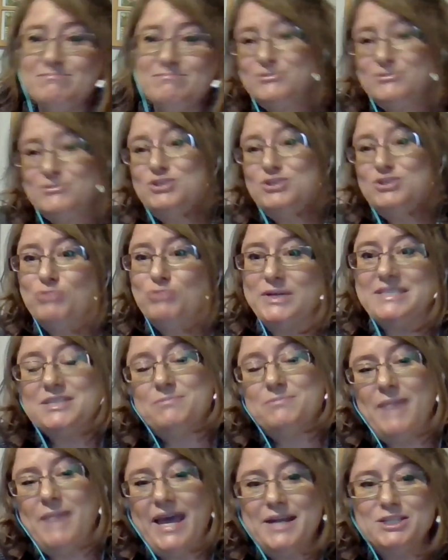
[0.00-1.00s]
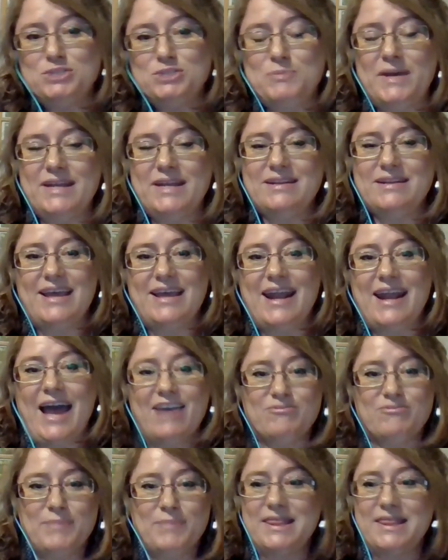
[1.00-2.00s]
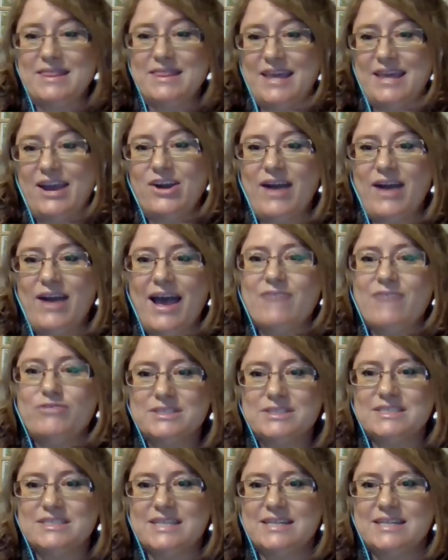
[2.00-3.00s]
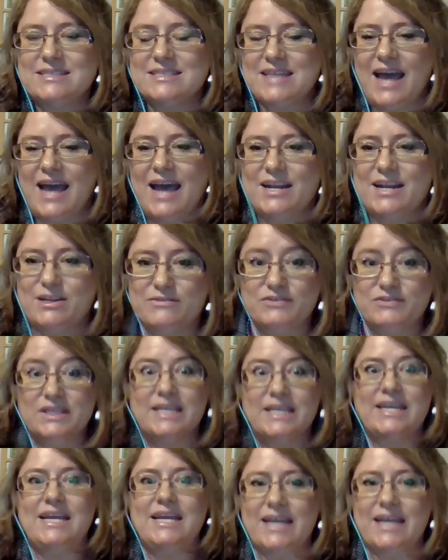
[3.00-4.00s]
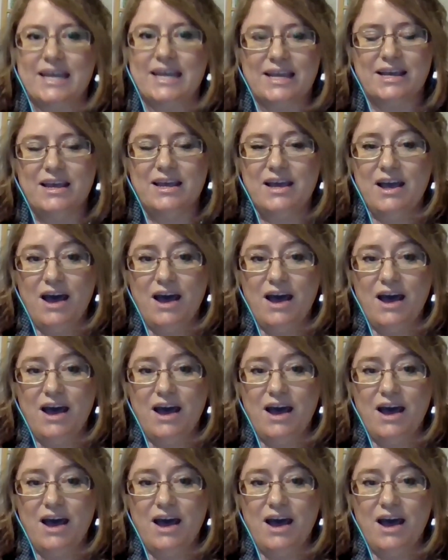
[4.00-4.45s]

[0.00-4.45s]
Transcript: to risk management, and I've been there ever since, kind of leading